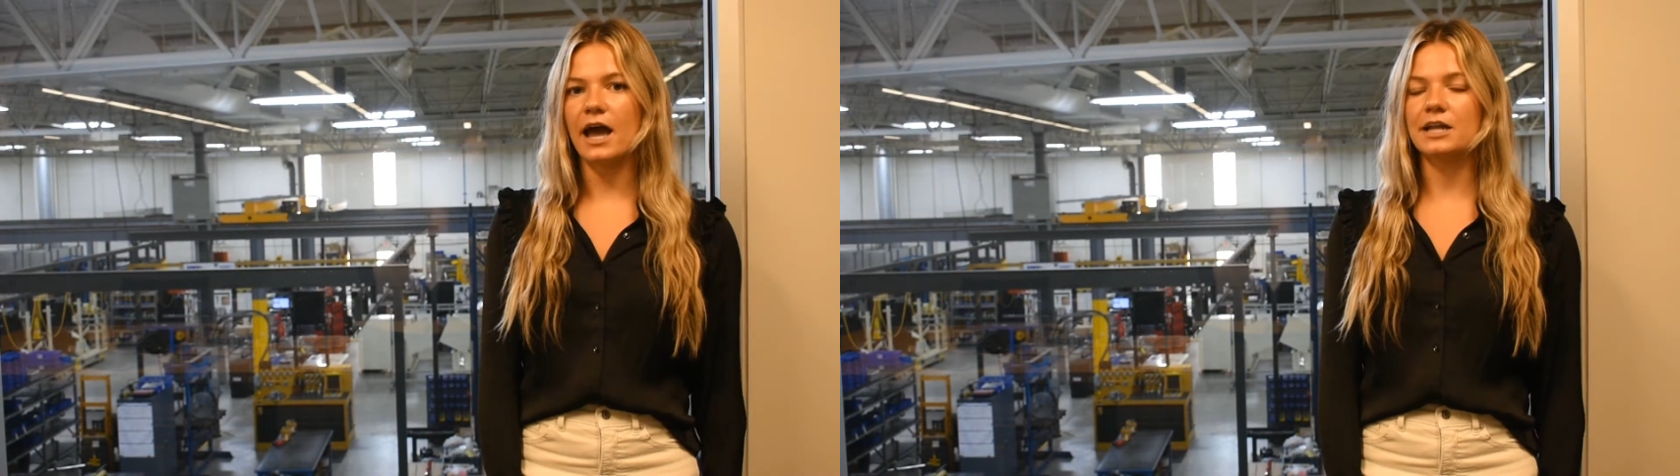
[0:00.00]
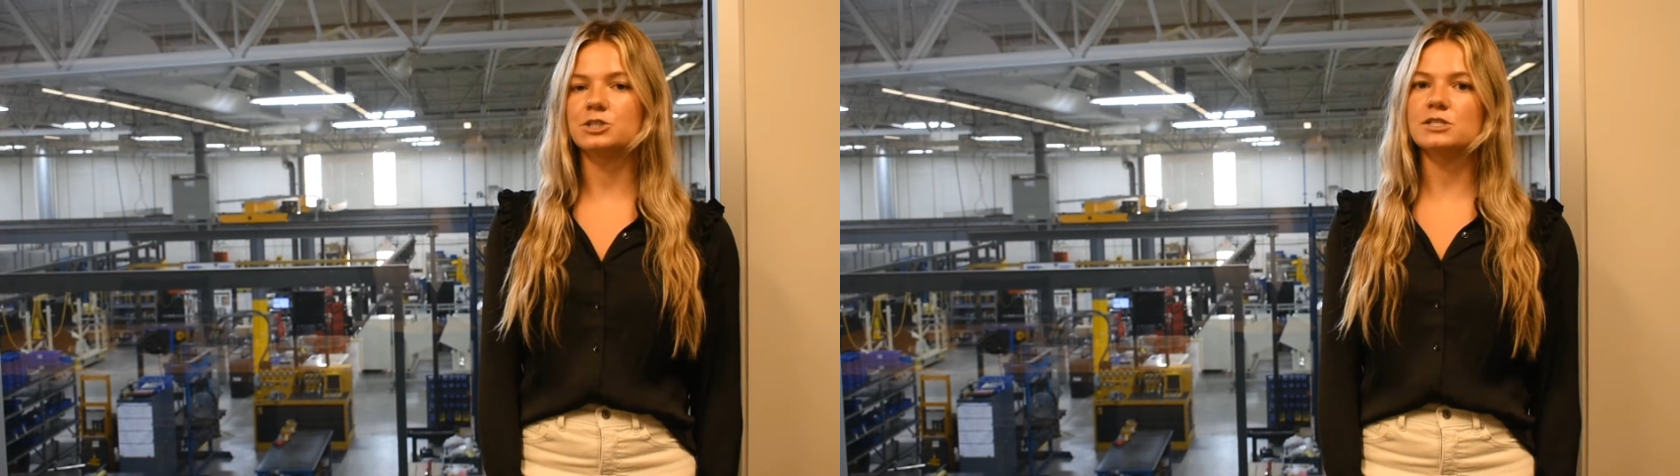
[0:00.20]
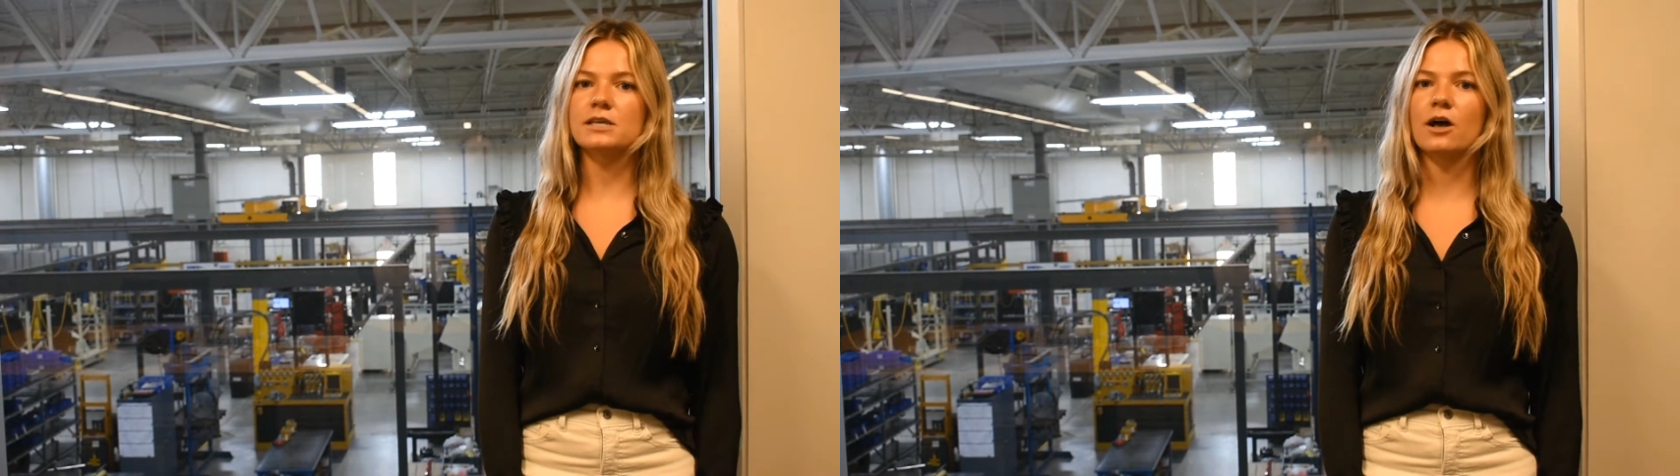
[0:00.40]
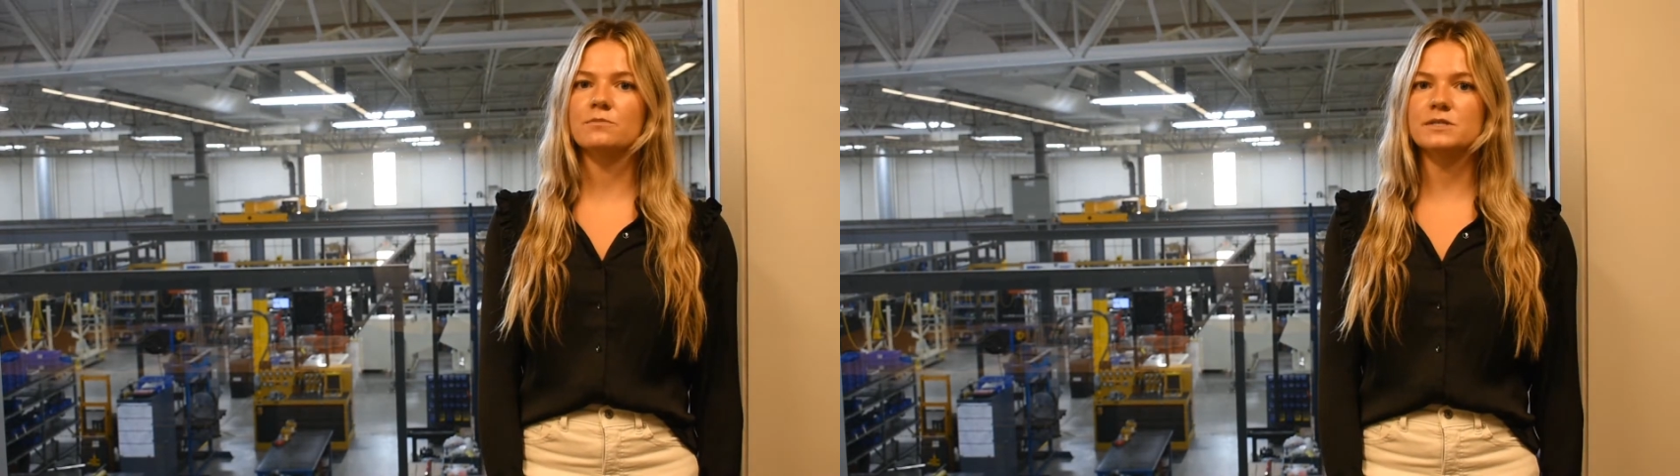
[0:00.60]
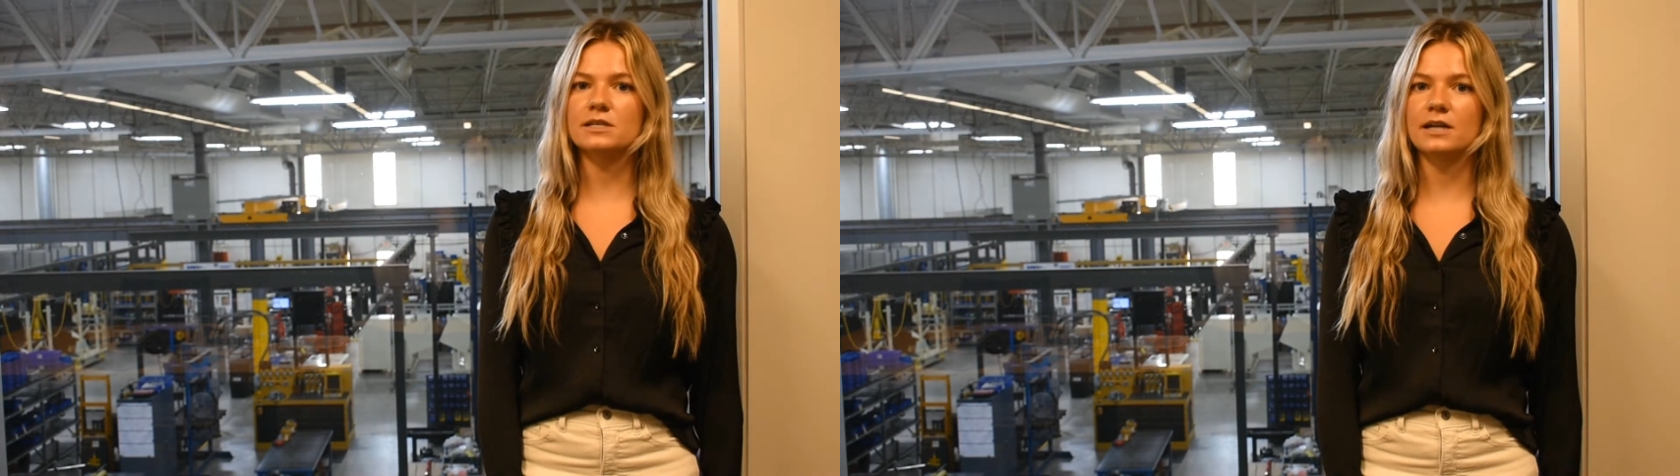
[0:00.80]
And it just
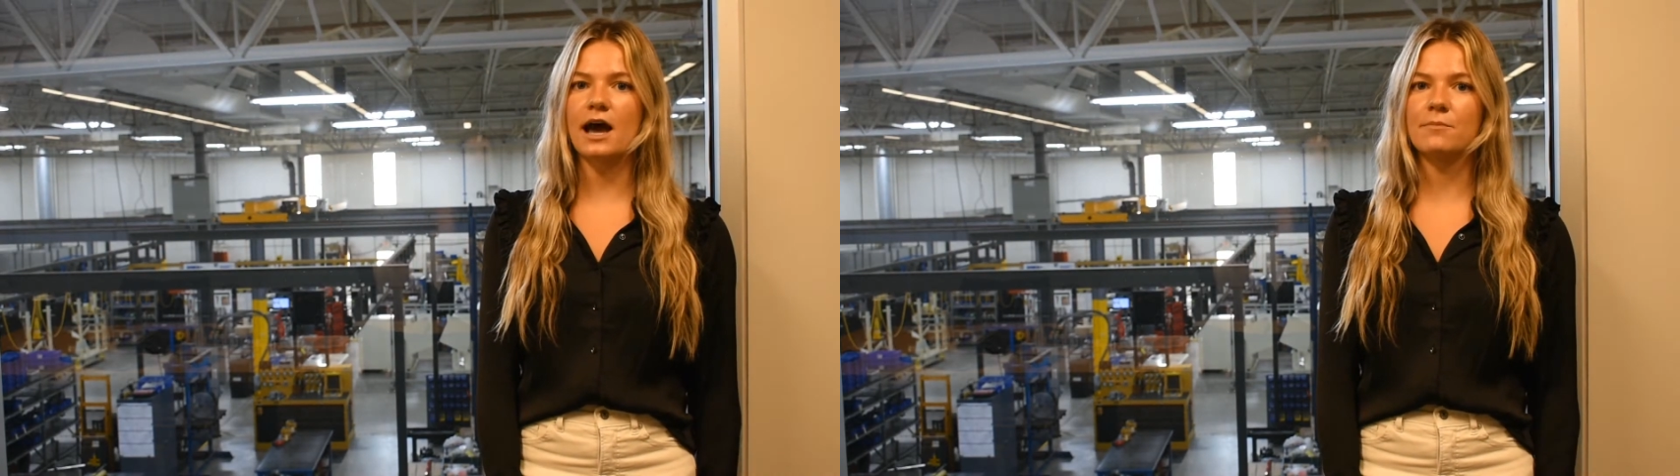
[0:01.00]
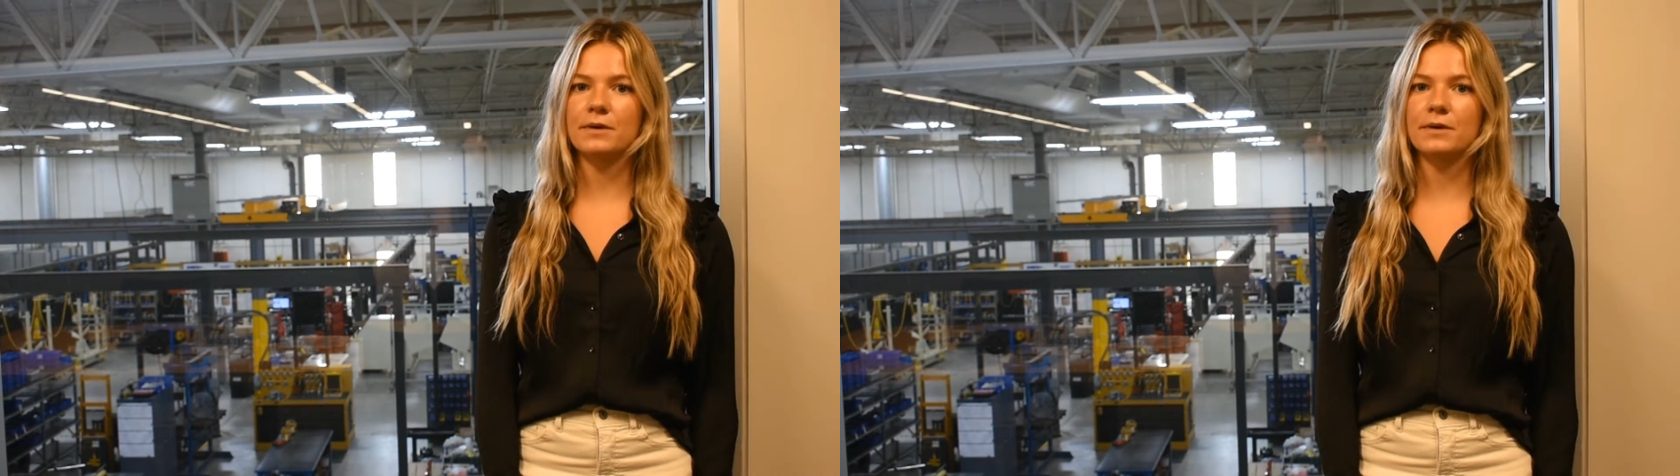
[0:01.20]
helps to not